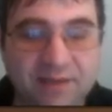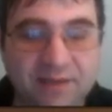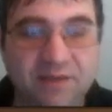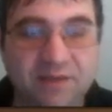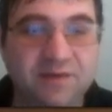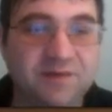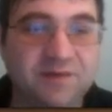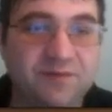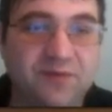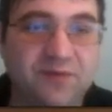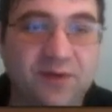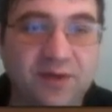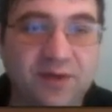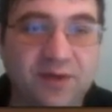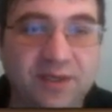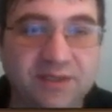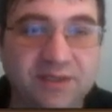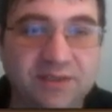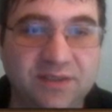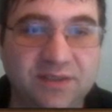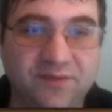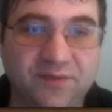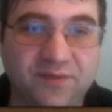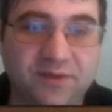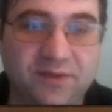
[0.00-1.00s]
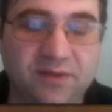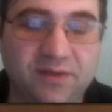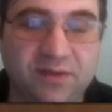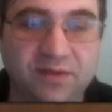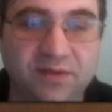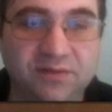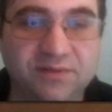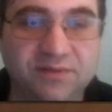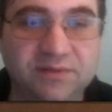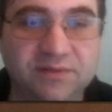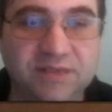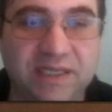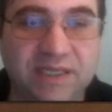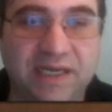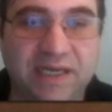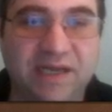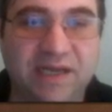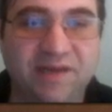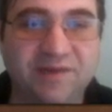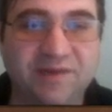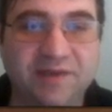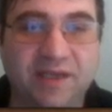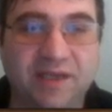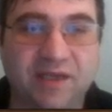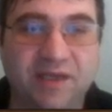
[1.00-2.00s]
is a very difficult
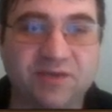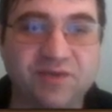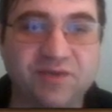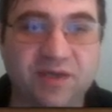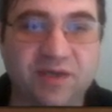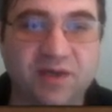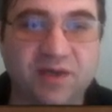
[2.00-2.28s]
task, actually.